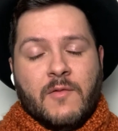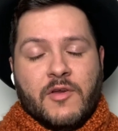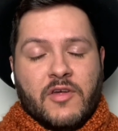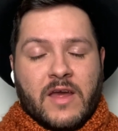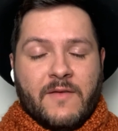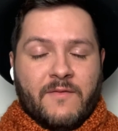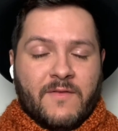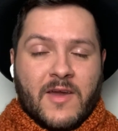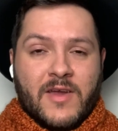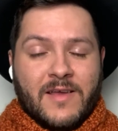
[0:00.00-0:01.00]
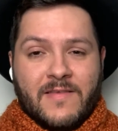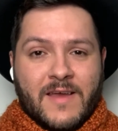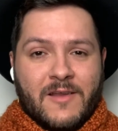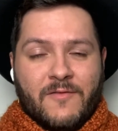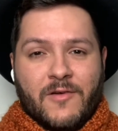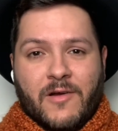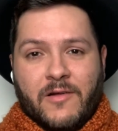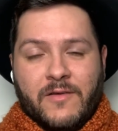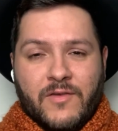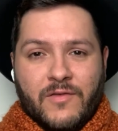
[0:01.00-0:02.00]
which I am very excited for
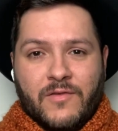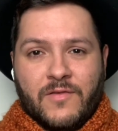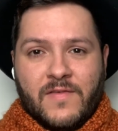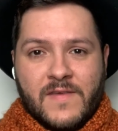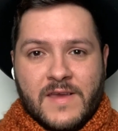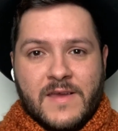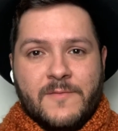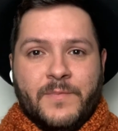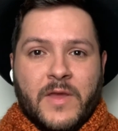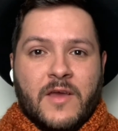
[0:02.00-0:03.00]
all of you to see.